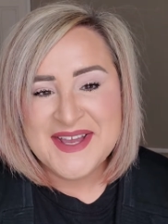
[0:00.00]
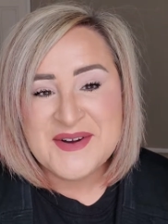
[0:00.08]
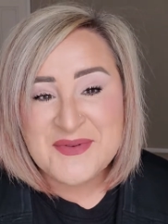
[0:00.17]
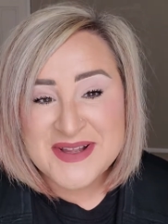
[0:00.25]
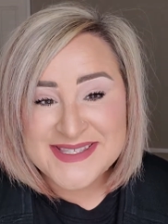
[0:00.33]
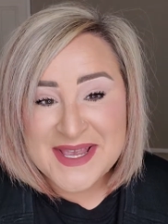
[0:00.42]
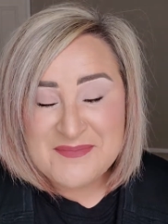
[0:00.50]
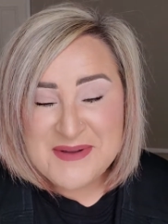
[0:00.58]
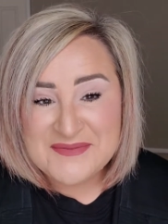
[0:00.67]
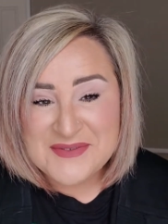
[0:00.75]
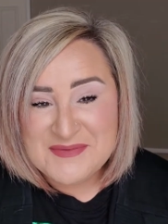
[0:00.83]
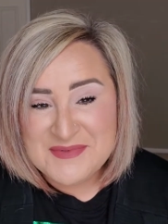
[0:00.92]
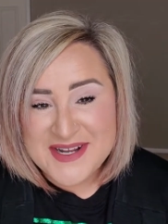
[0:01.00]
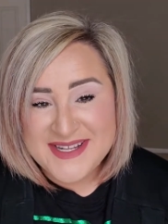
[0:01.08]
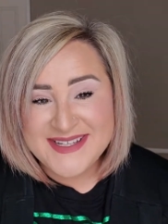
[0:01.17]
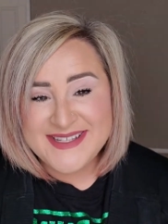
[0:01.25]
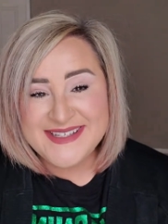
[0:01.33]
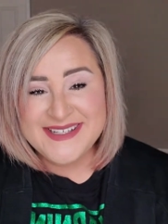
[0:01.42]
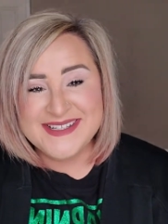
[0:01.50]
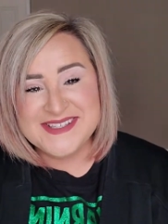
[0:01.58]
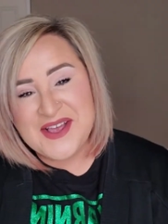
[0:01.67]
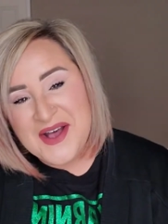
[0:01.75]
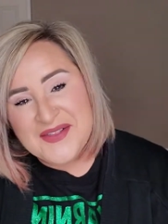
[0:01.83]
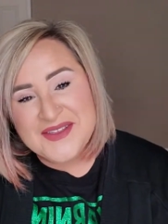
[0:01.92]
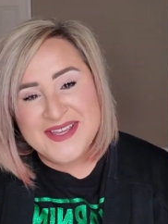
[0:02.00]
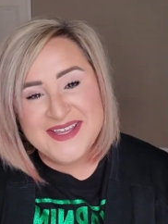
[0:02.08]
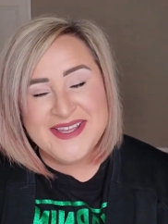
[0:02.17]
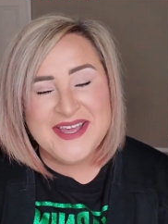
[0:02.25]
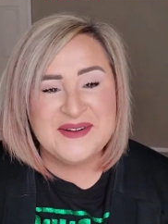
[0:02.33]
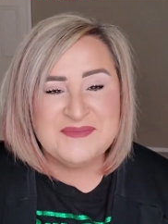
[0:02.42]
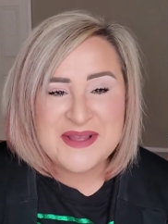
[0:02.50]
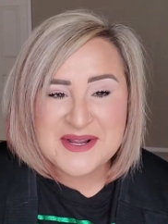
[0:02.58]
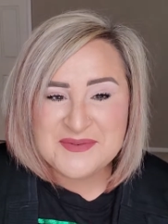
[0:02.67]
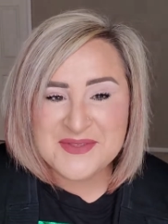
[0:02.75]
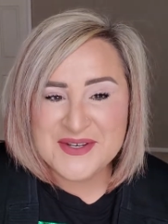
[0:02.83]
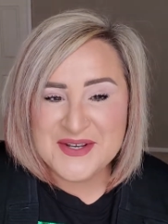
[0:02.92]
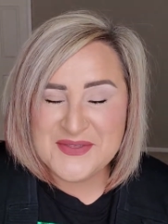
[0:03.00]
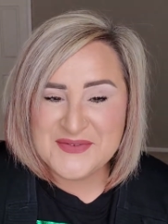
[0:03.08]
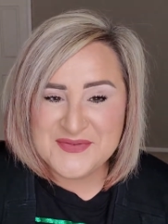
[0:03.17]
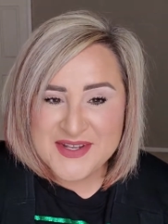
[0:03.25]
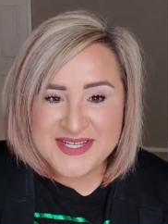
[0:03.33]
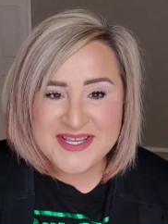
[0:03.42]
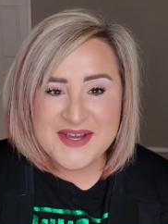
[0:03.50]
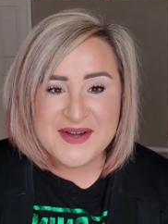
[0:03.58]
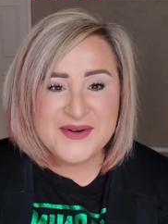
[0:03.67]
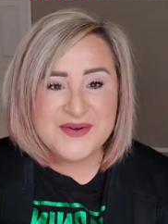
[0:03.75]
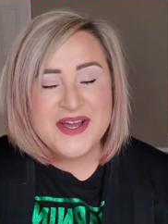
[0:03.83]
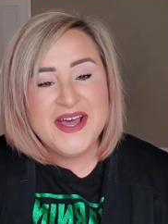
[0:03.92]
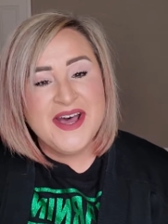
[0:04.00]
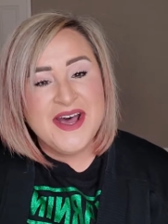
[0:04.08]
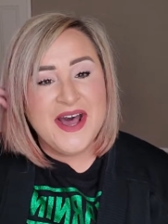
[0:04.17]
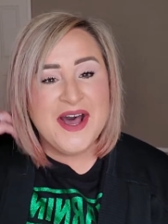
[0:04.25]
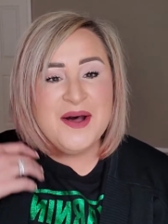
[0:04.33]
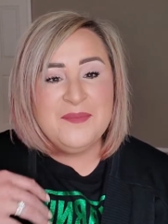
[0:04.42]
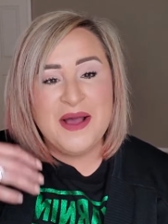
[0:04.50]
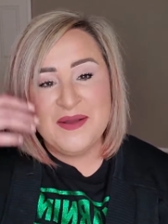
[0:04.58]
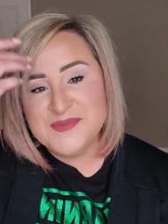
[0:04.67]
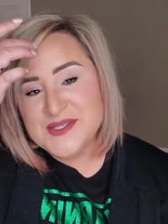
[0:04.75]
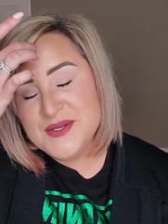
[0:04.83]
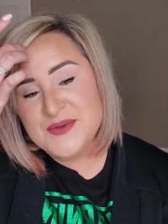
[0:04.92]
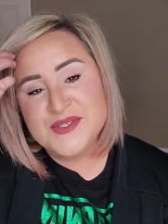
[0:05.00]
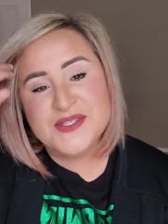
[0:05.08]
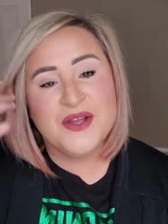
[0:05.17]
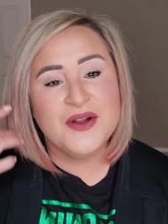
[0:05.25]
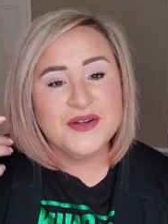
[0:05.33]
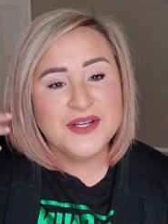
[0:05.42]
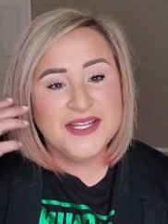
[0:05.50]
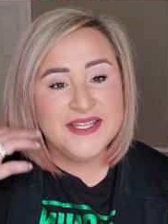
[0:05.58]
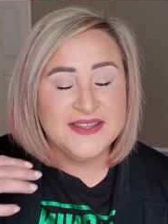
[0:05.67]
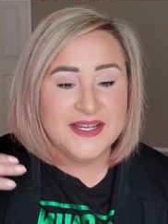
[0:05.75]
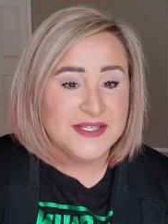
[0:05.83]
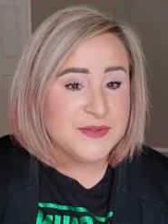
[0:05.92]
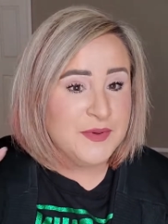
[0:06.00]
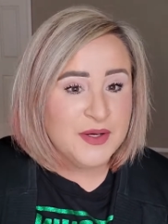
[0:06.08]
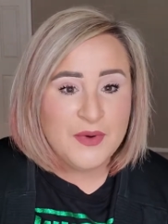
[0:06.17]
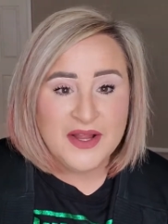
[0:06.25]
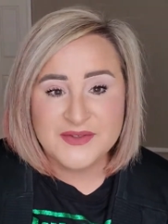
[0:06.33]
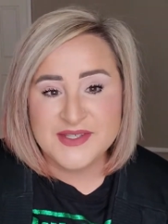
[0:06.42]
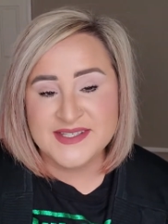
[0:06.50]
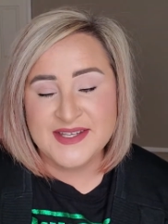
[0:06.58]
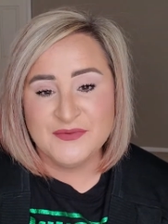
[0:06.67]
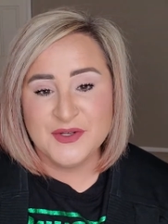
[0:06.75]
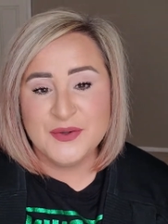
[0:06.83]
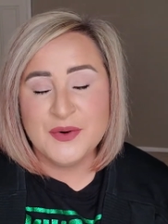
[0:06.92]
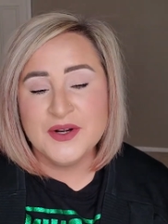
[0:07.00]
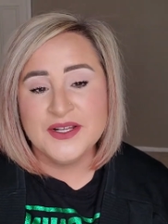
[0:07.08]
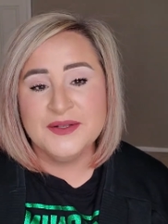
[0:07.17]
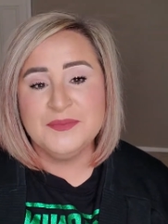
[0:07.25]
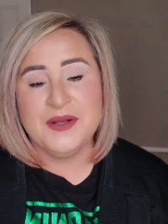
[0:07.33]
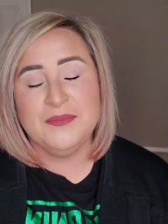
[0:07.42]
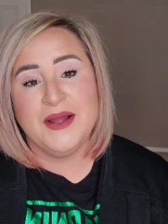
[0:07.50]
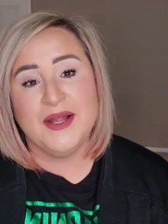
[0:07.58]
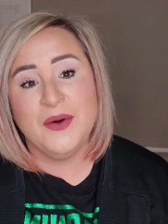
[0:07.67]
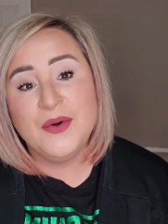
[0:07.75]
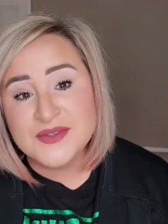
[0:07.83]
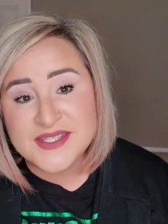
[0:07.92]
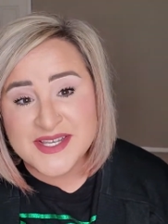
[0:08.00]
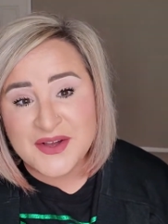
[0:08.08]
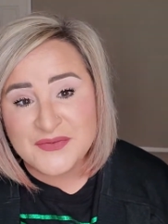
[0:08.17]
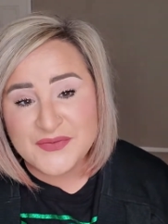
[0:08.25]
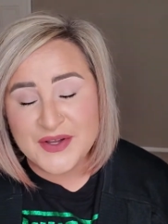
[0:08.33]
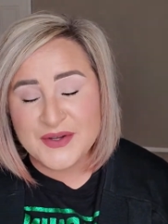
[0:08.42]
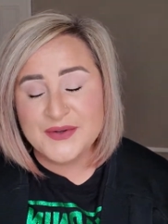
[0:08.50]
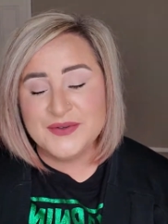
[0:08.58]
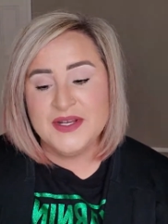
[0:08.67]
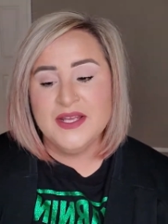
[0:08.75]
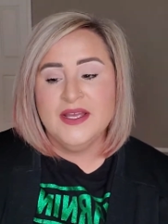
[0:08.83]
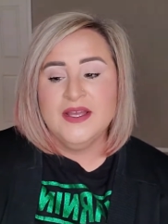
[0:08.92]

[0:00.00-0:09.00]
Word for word: What's up everyone? It's Holly and I'm back with another video. Um, I'm so sorry that it's been a while since I've recorded, but my old cell phone